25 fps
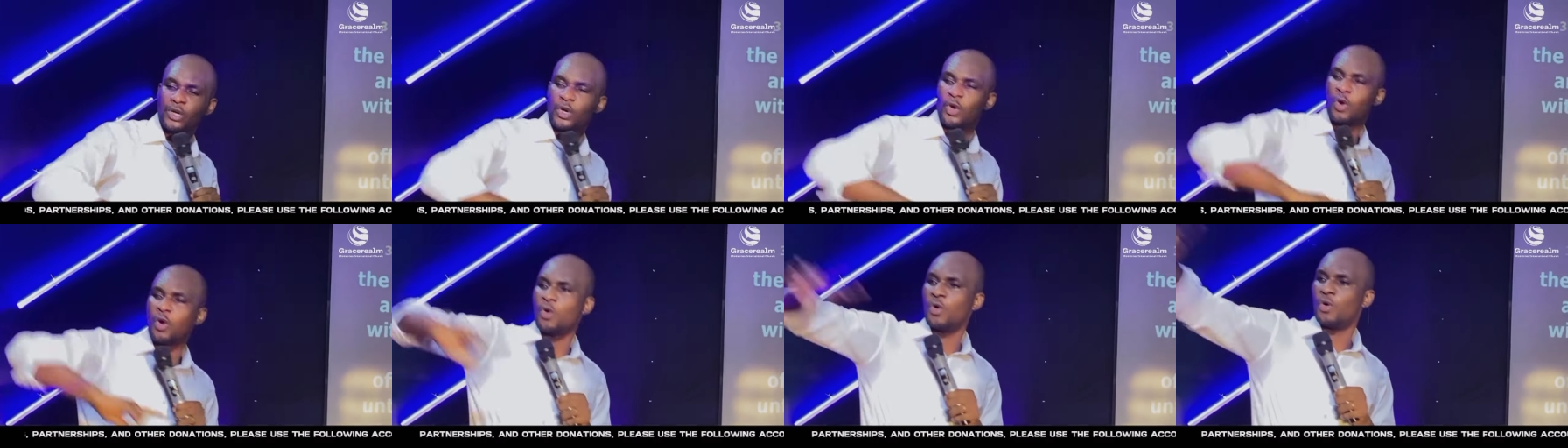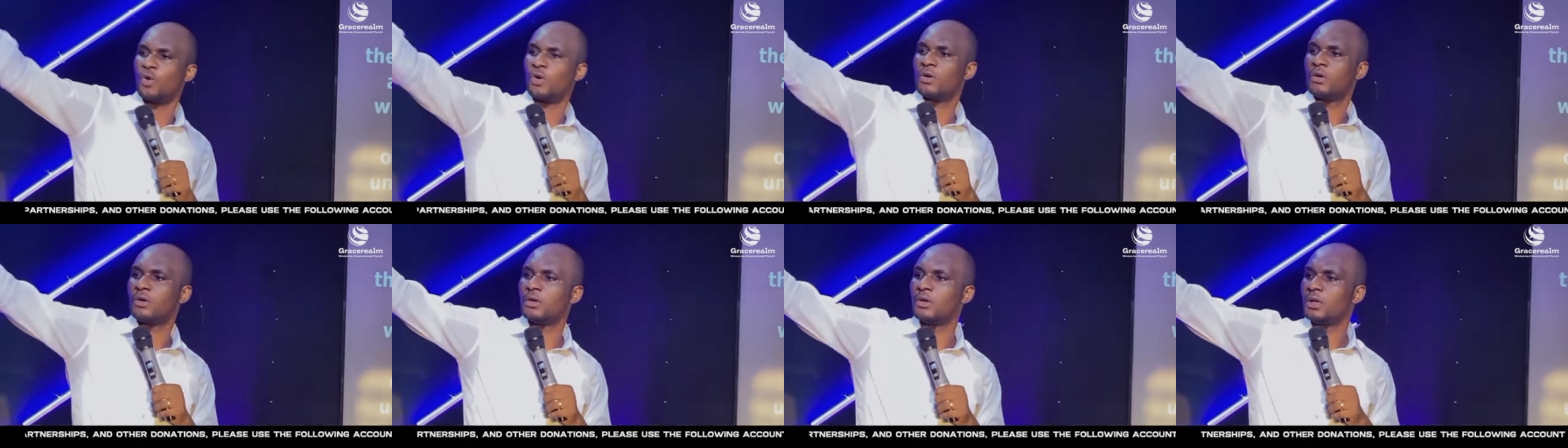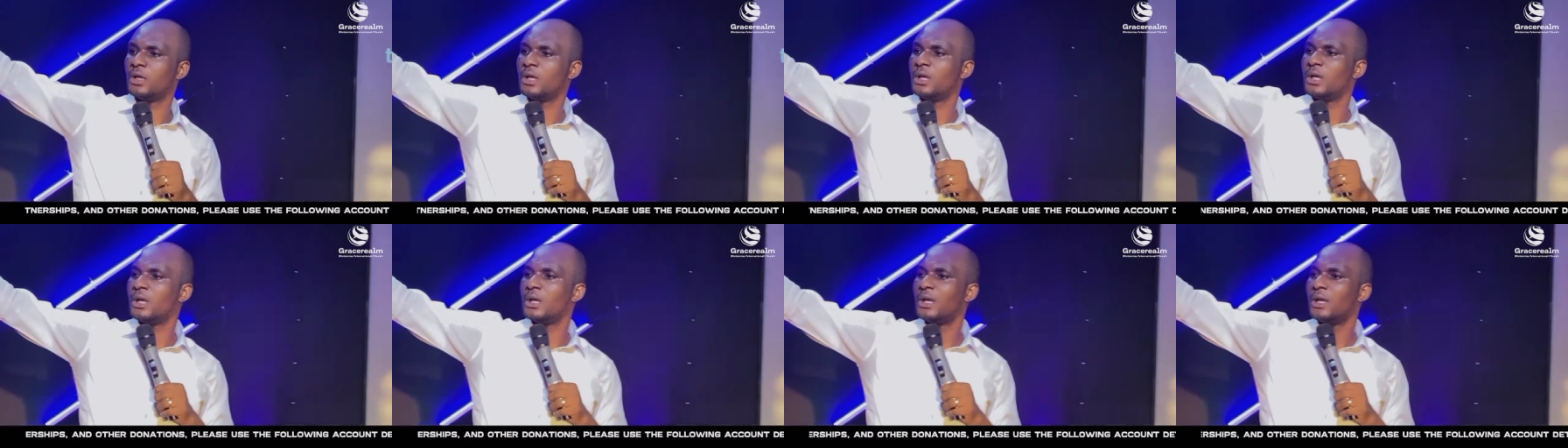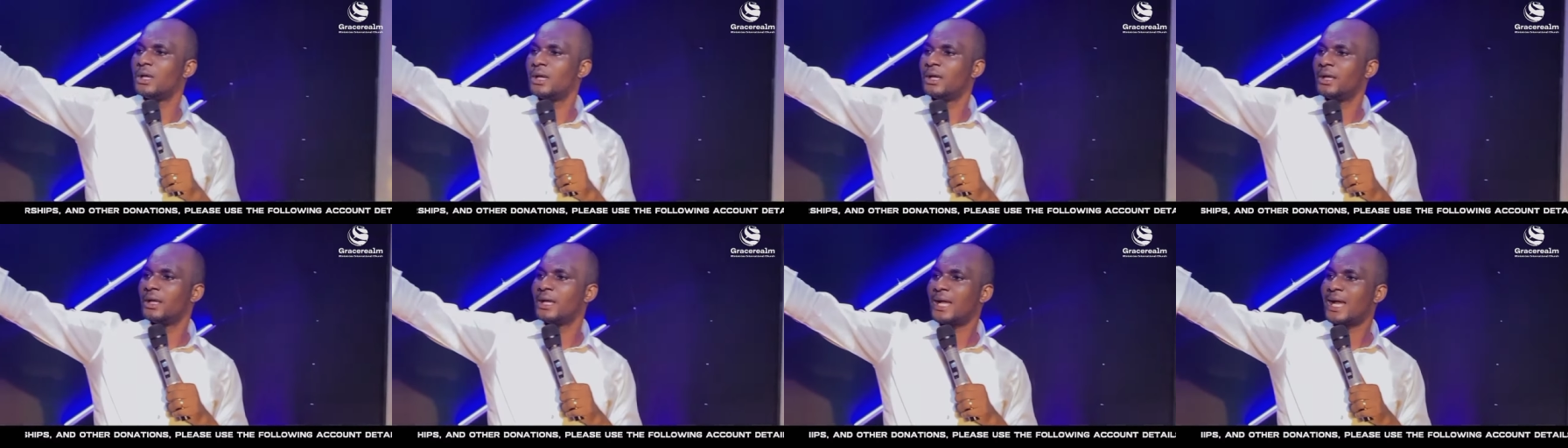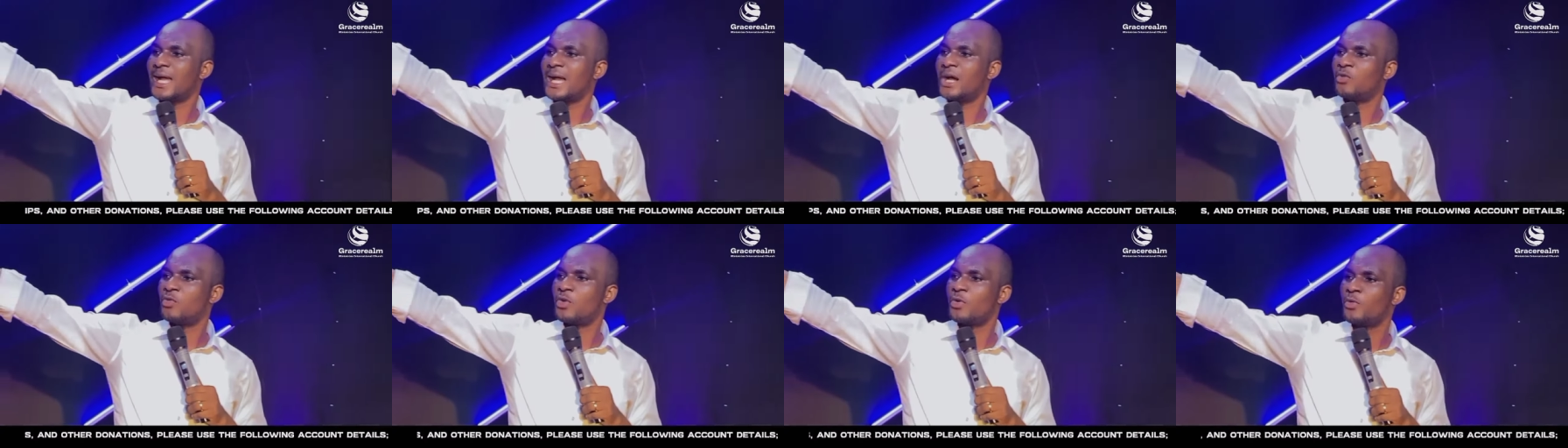go,
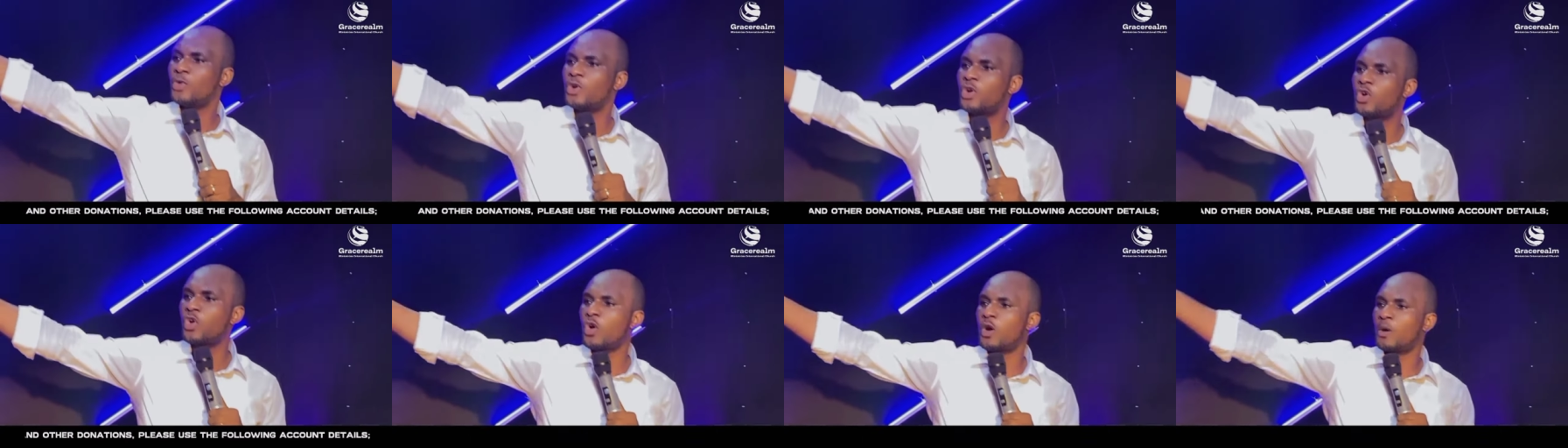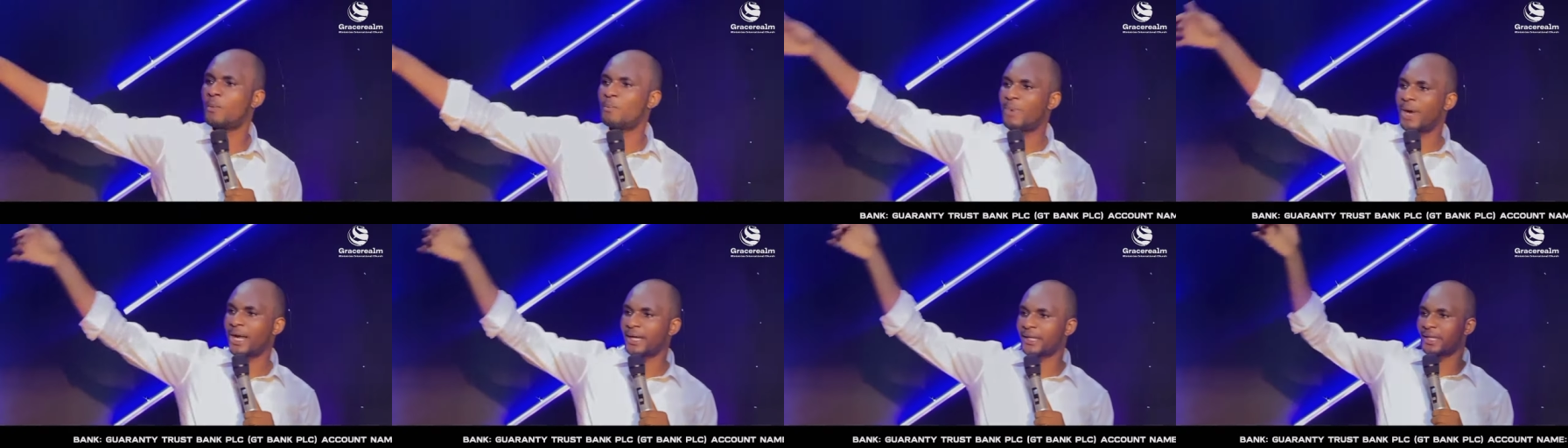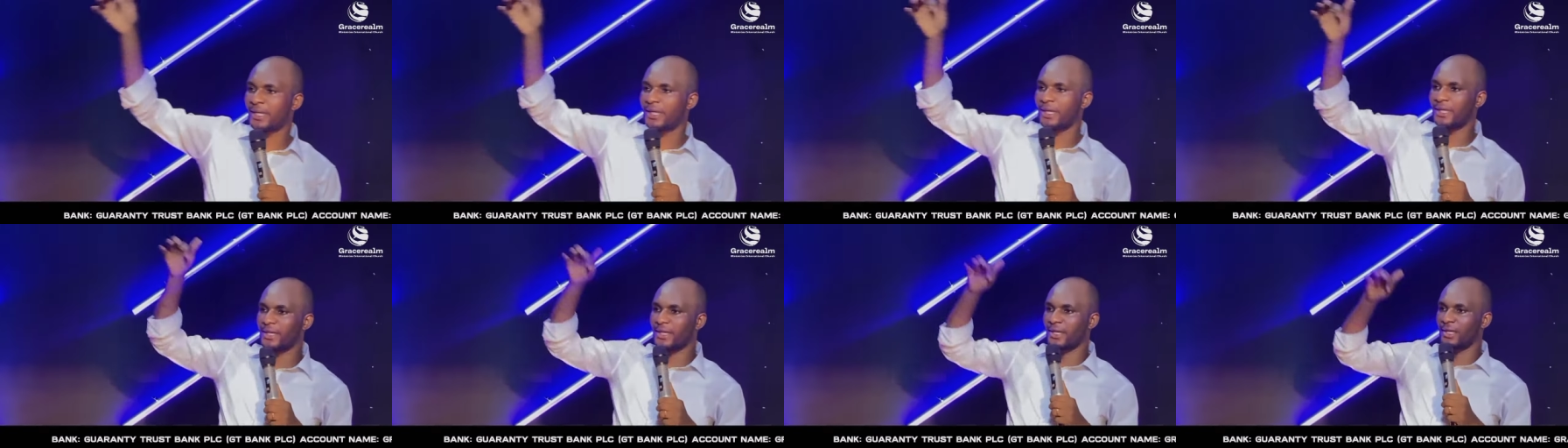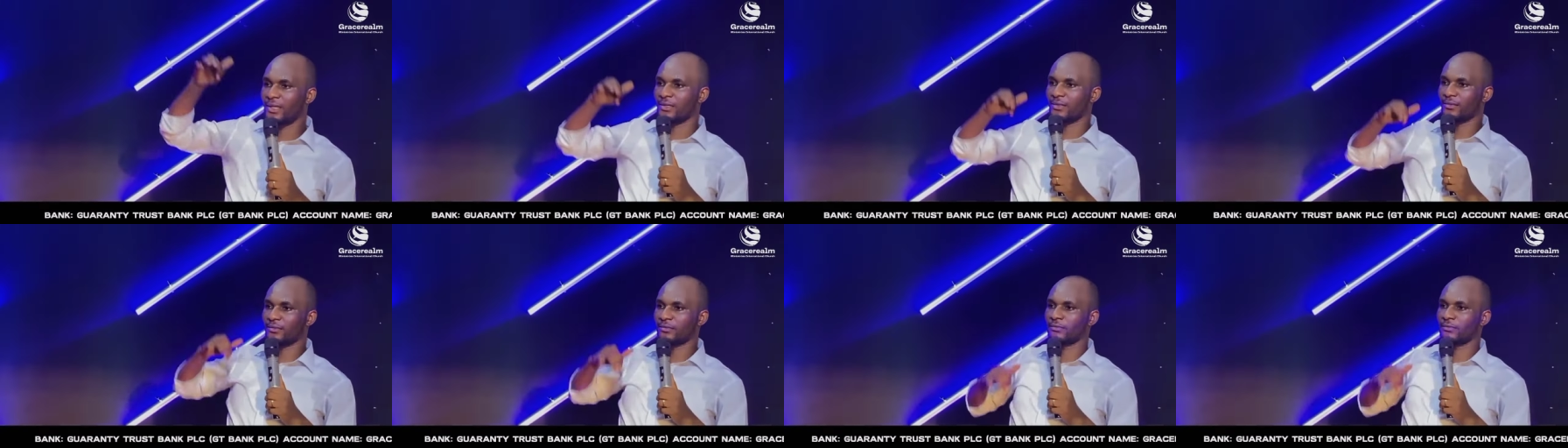and we will come back again.